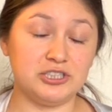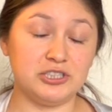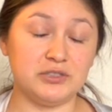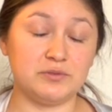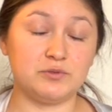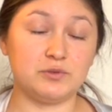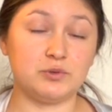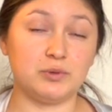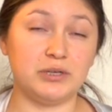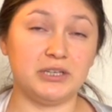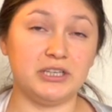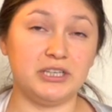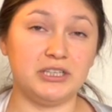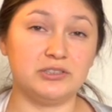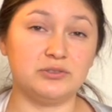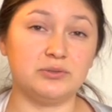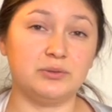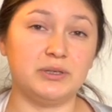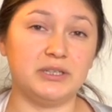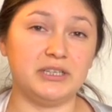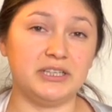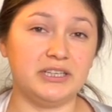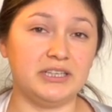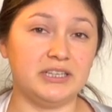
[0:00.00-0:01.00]
of
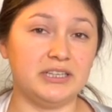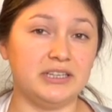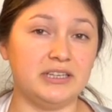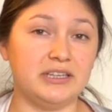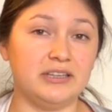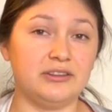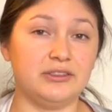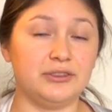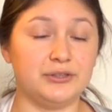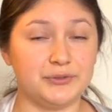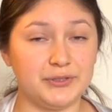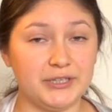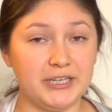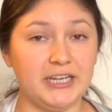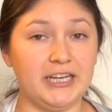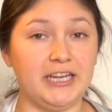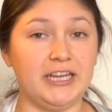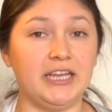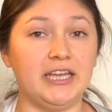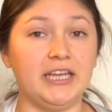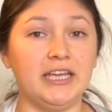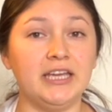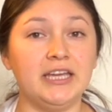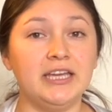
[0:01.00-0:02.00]

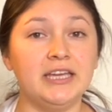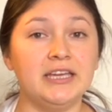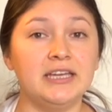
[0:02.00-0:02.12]
2023,